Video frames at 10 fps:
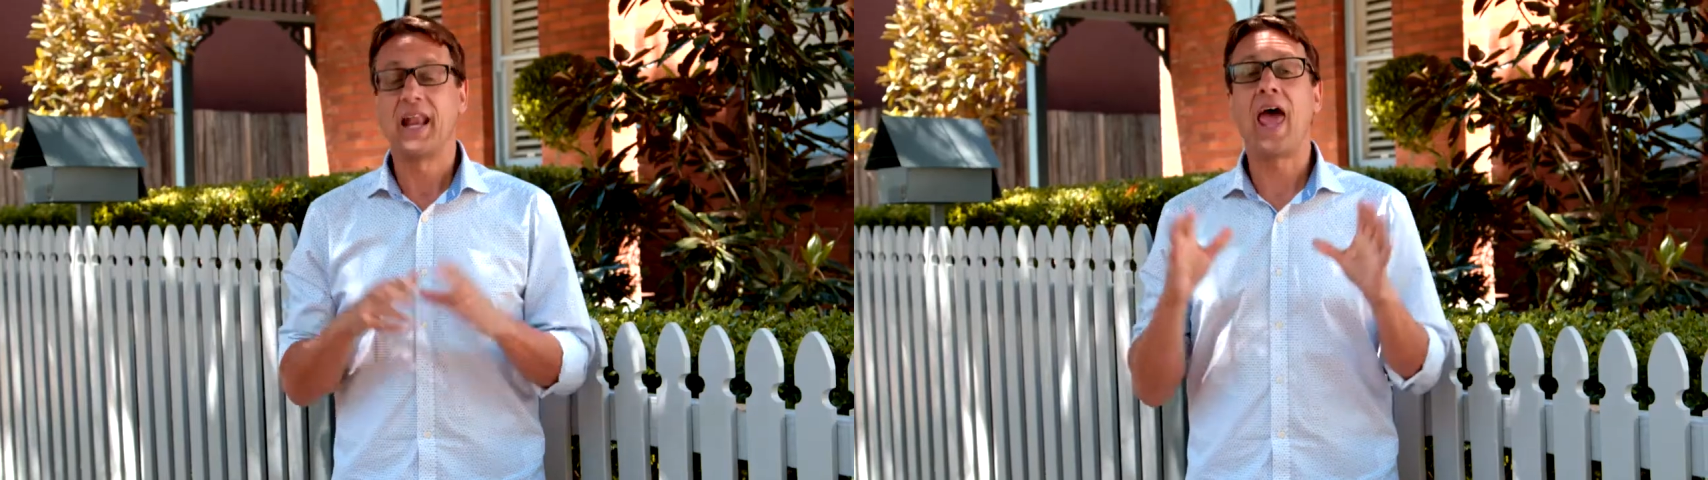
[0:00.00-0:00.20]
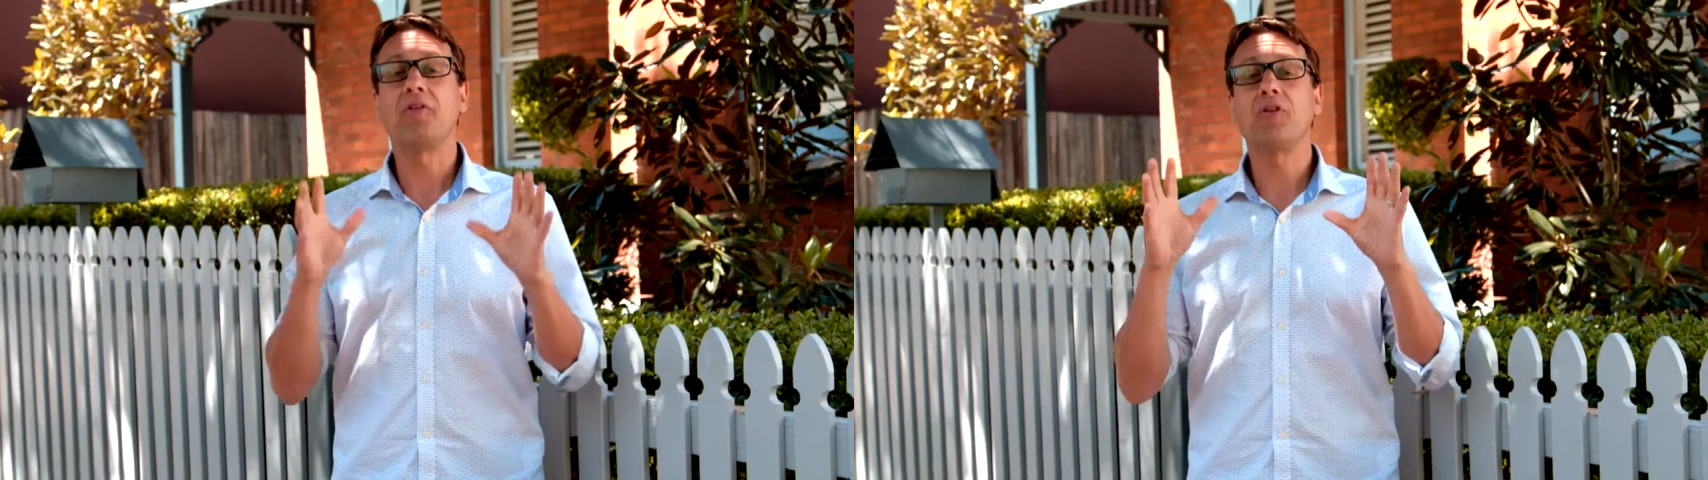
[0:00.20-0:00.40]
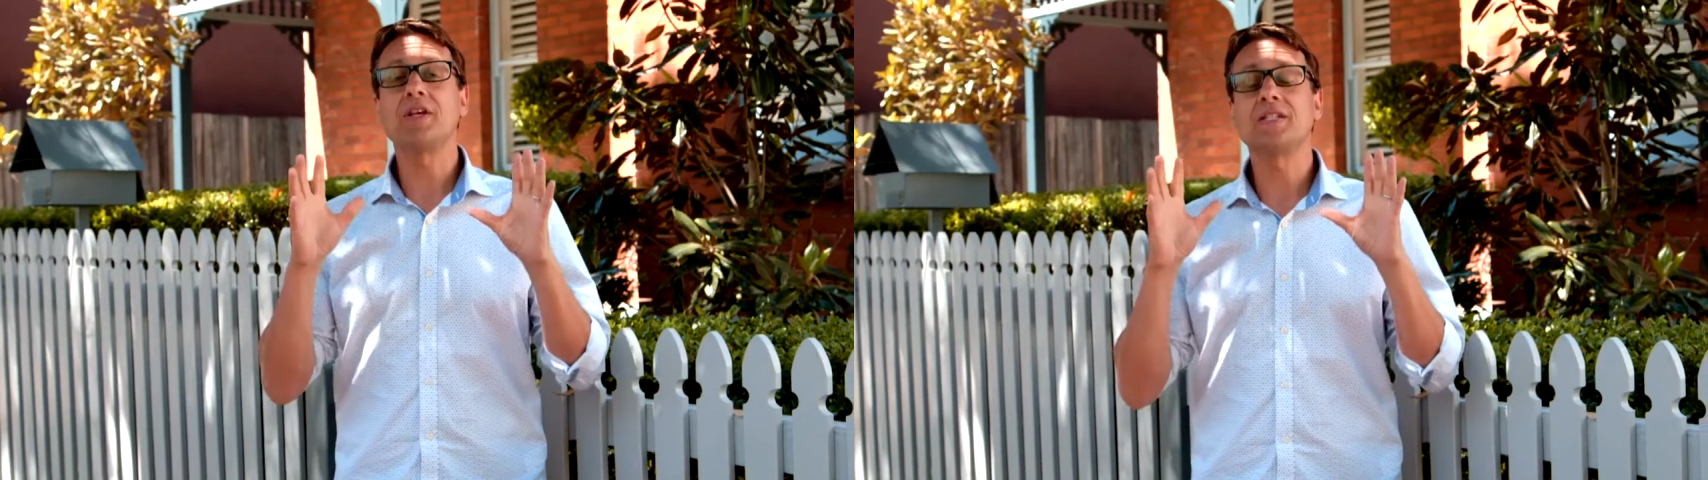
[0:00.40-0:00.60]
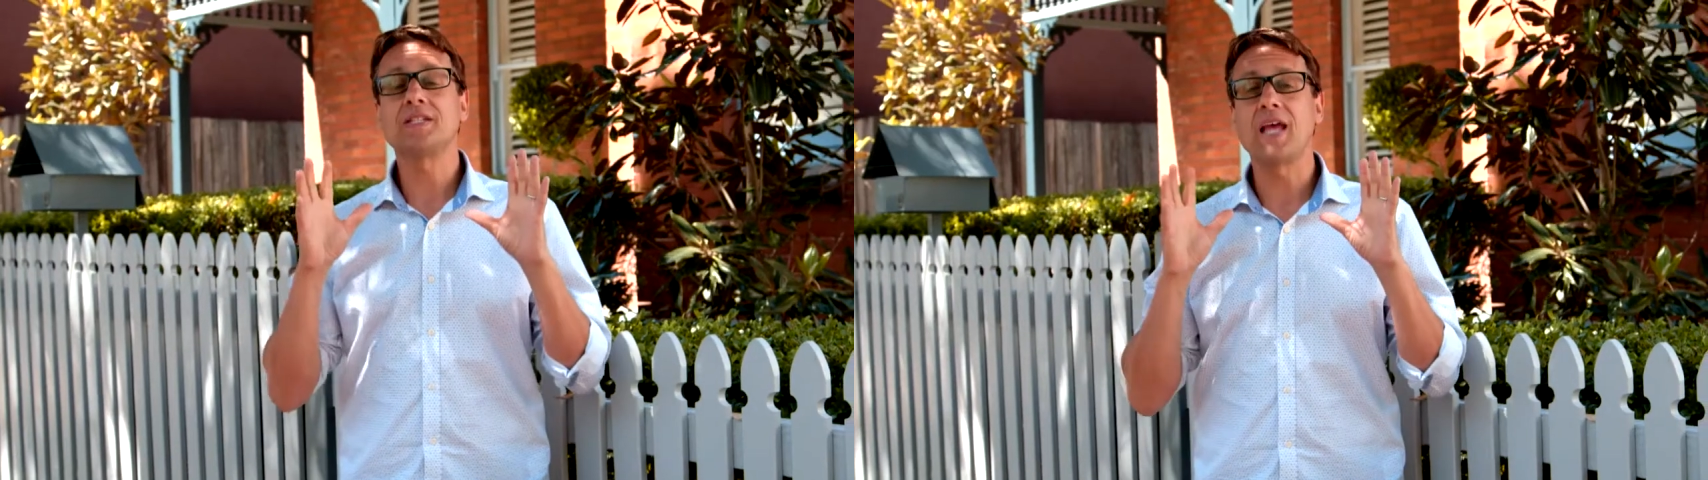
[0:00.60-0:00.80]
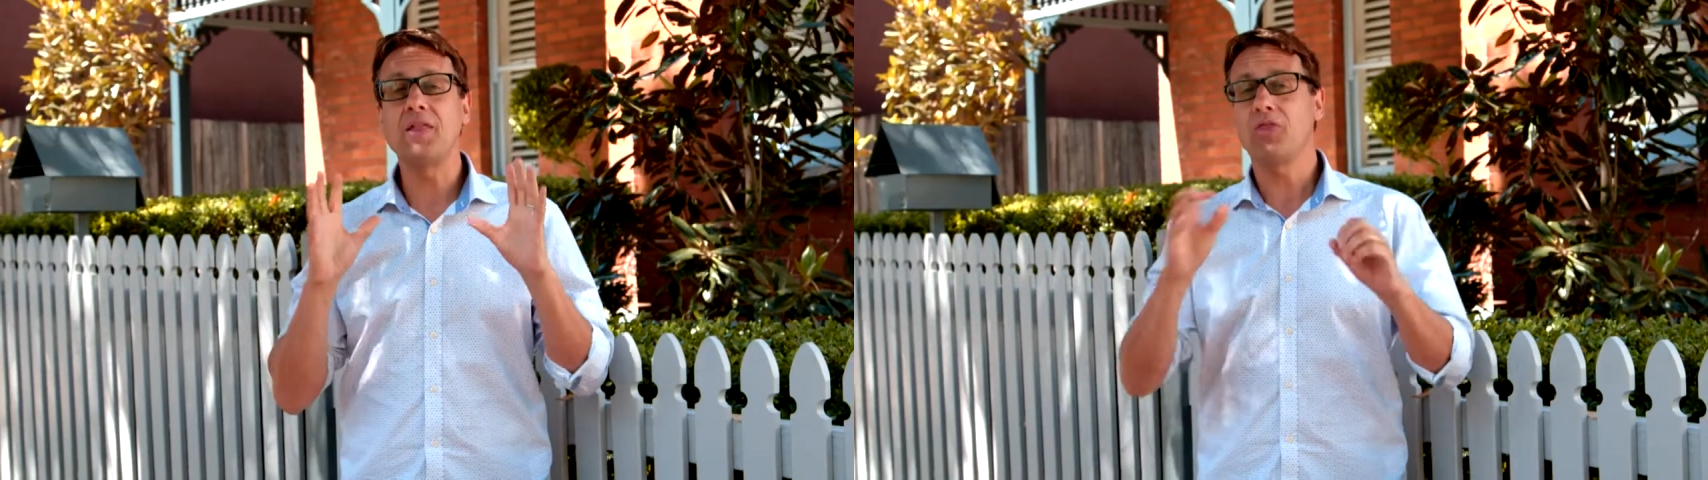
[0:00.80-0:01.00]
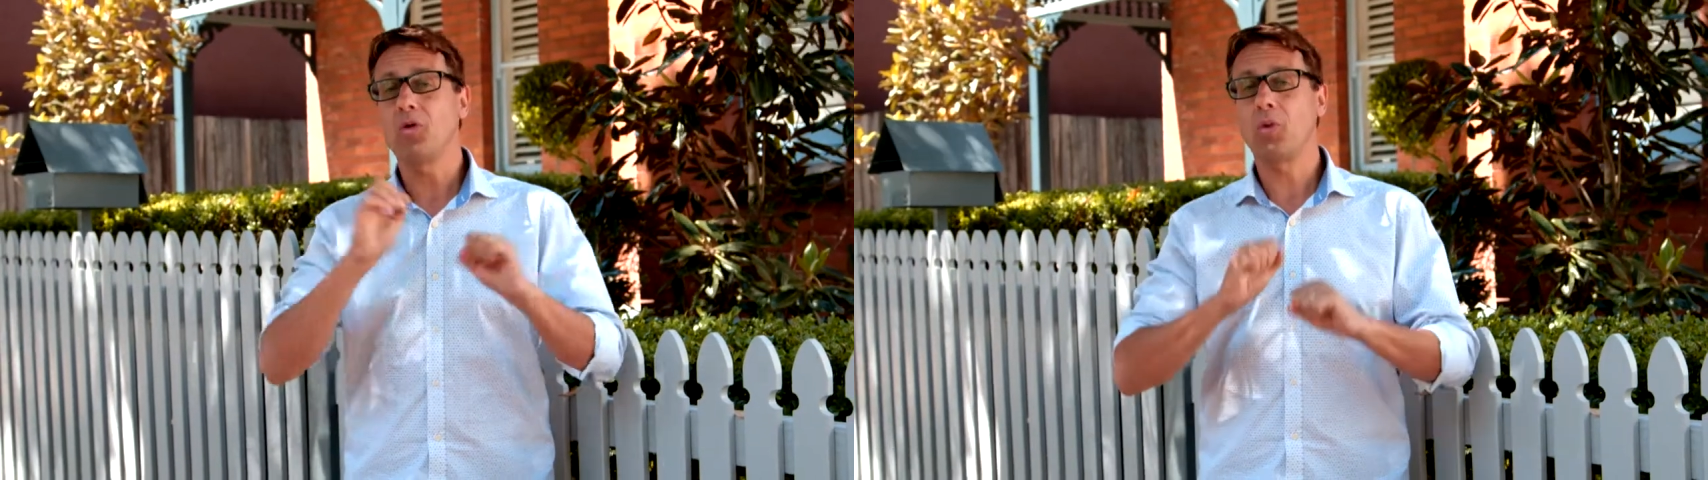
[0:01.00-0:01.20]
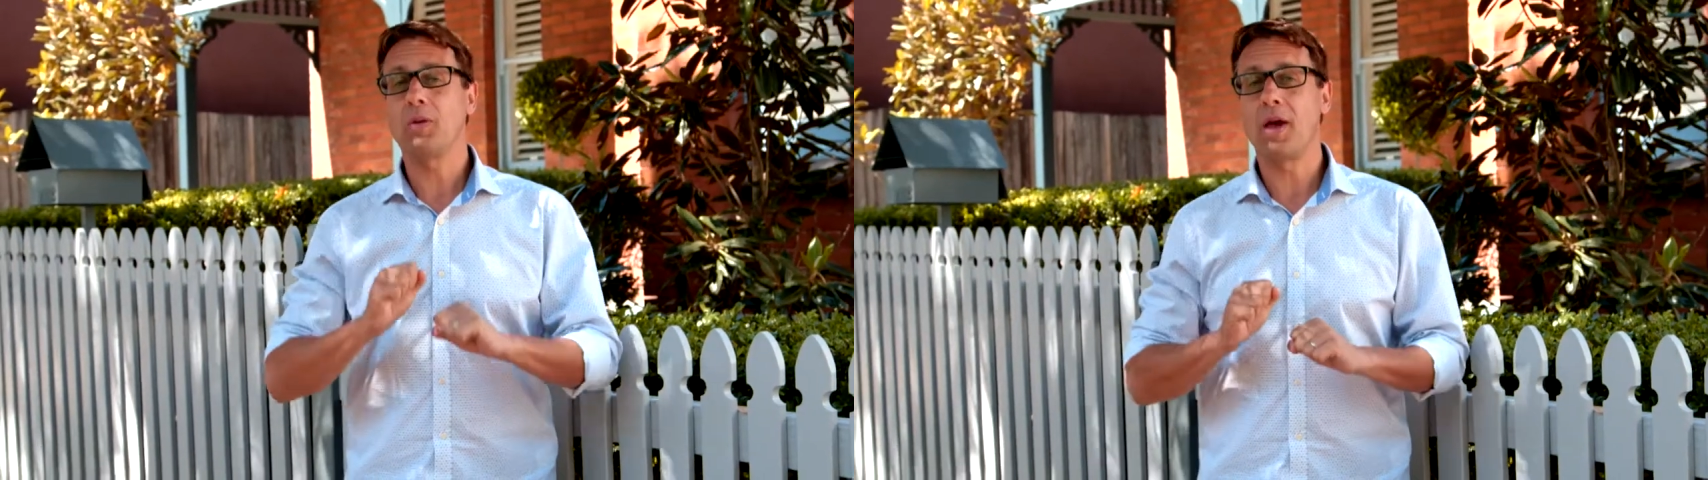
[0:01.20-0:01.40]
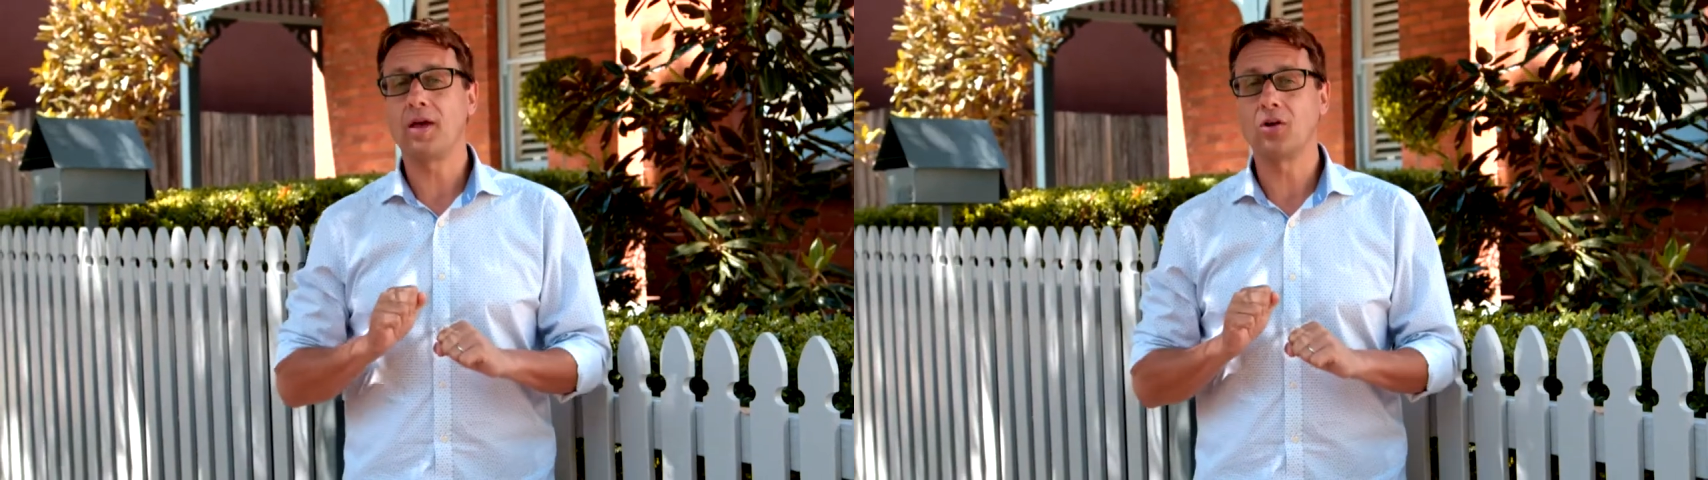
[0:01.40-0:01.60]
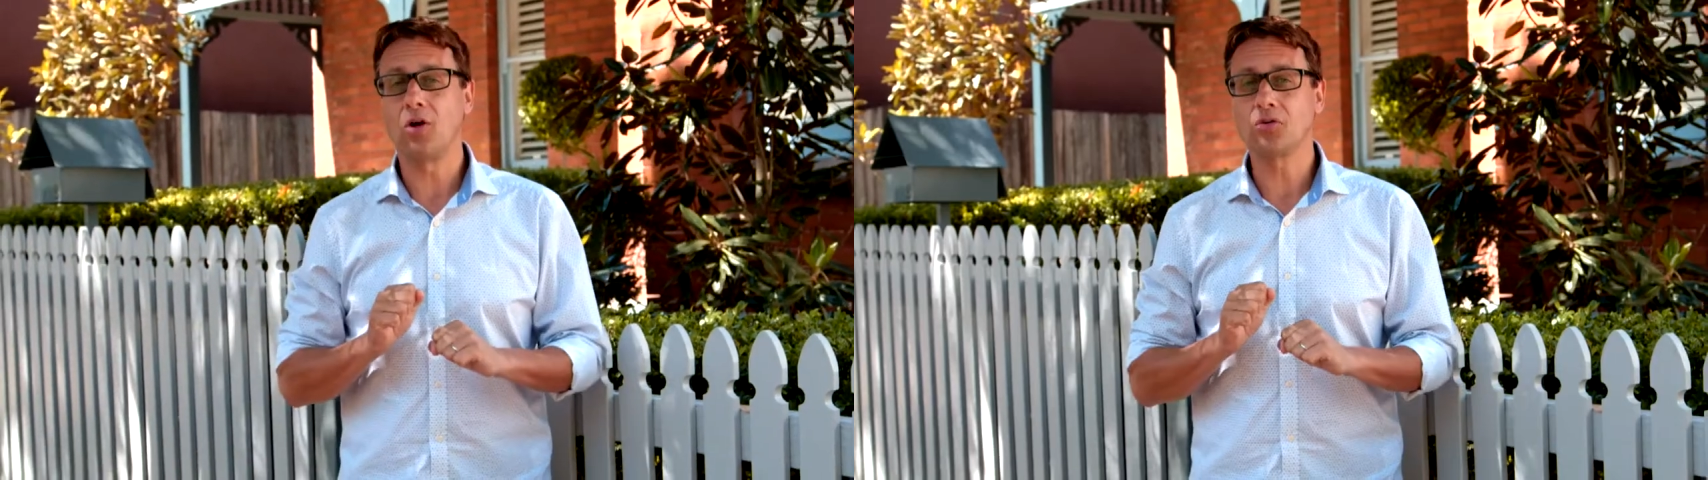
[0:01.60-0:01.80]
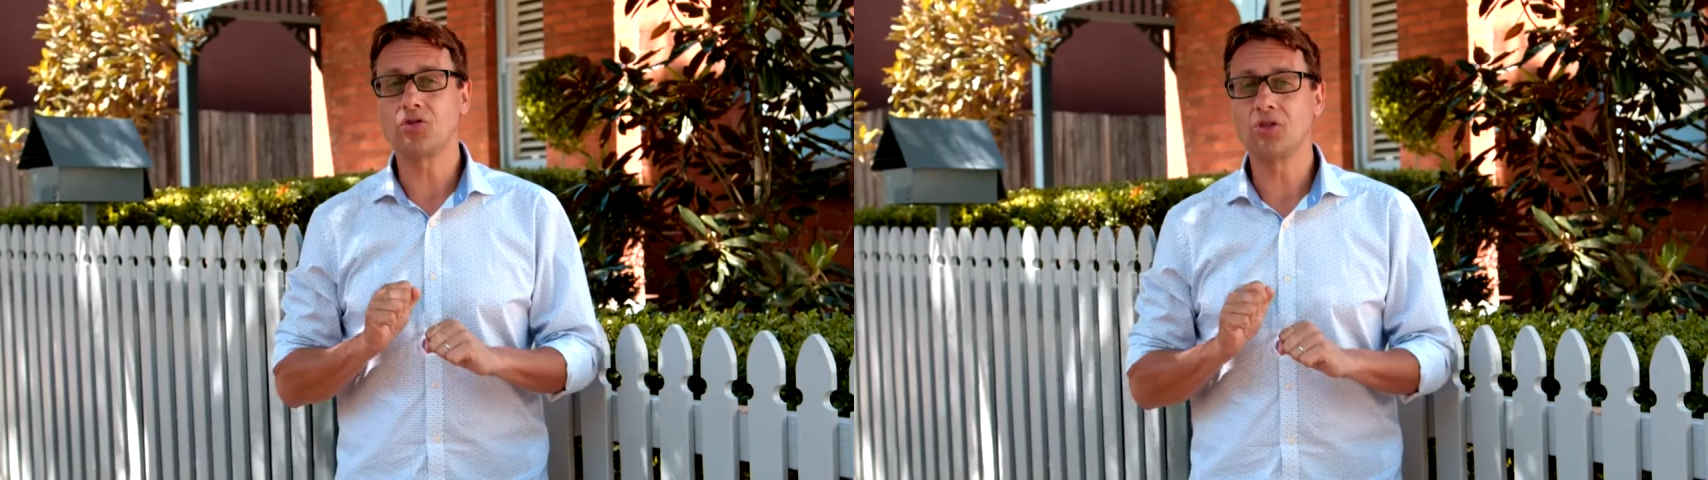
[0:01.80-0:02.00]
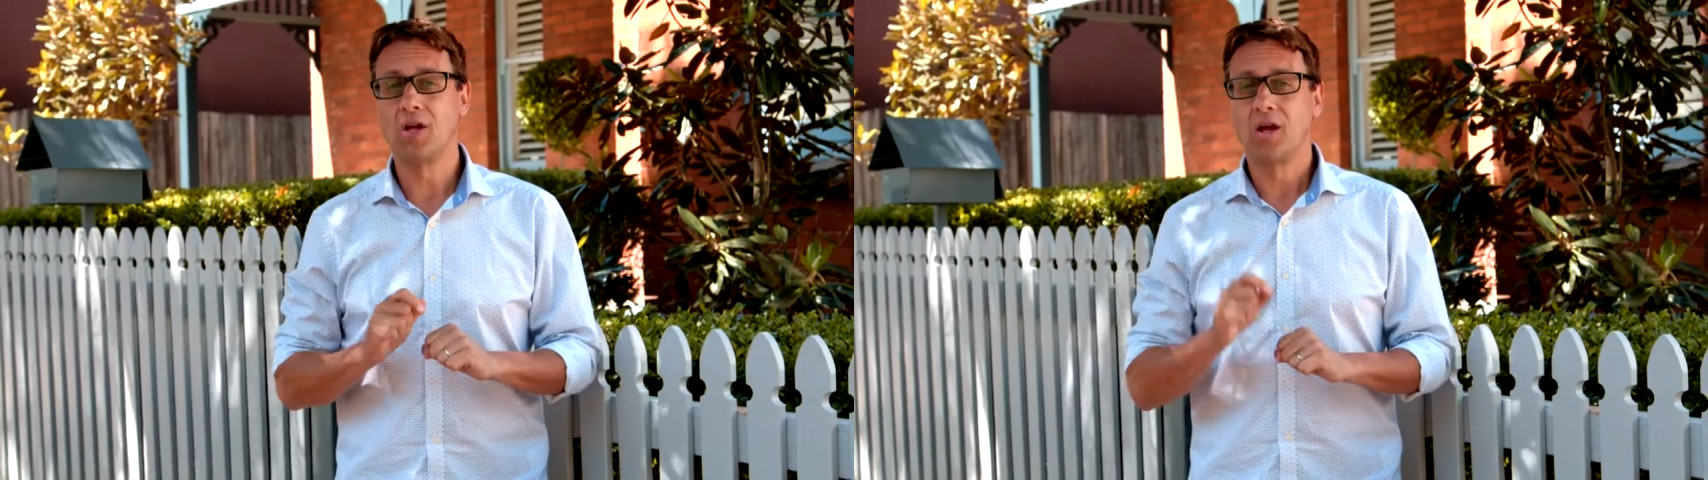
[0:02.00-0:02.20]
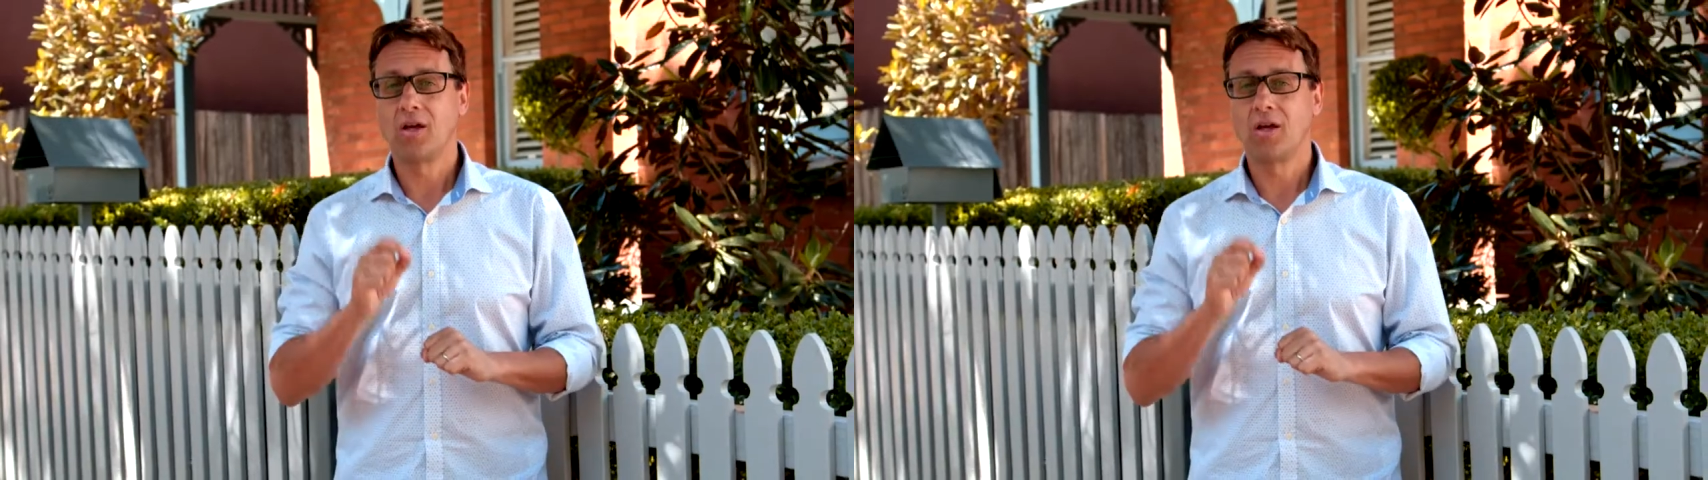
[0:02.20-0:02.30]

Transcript: and every cent that we make at auction